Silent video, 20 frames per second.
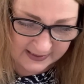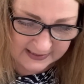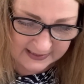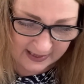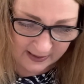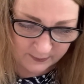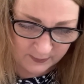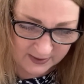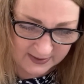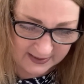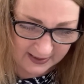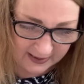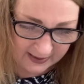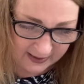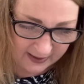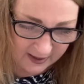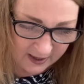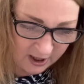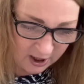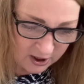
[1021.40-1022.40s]
time of
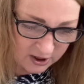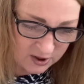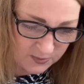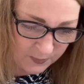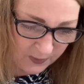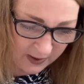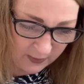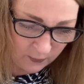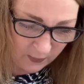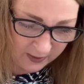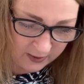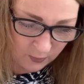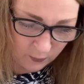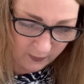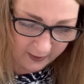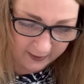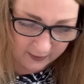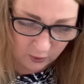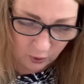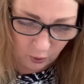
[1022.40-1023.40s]
day. Spray when you
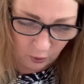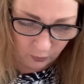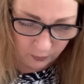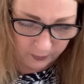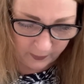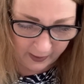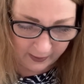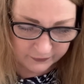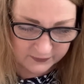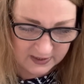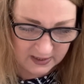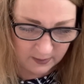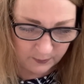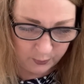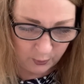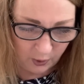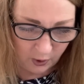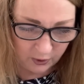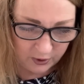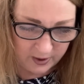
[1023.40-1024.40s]
wake up, after you
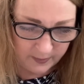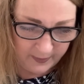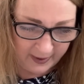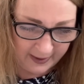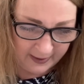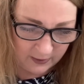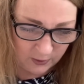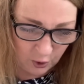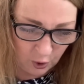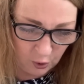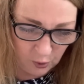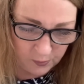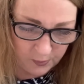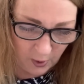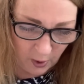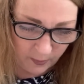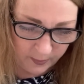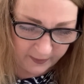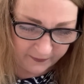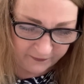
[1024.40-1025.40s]
put on your makeup
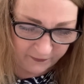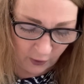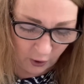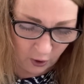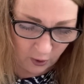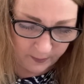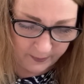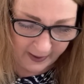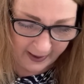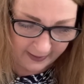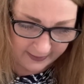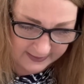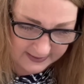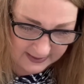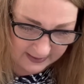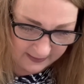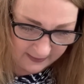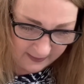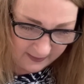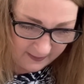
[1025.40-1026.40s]
or before bed.
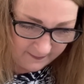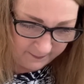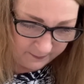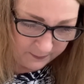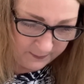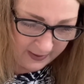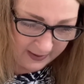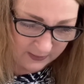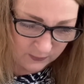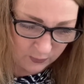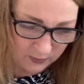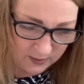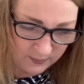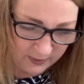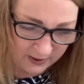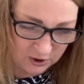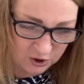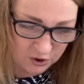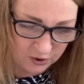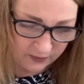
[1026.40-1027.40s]
Made with a
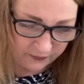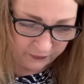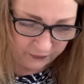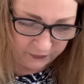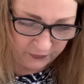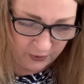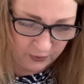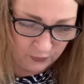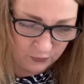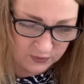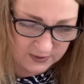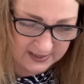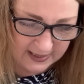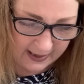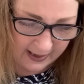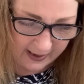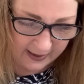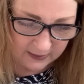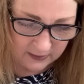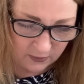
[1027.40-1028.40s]
mixture of fruit,
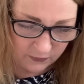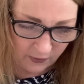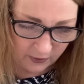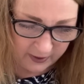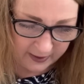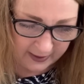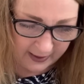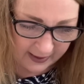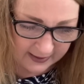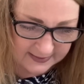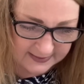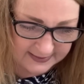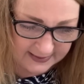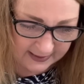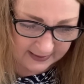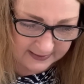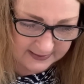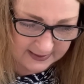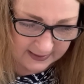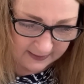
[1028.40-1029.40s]
hyaluronic
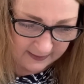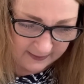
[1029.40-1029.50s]
acid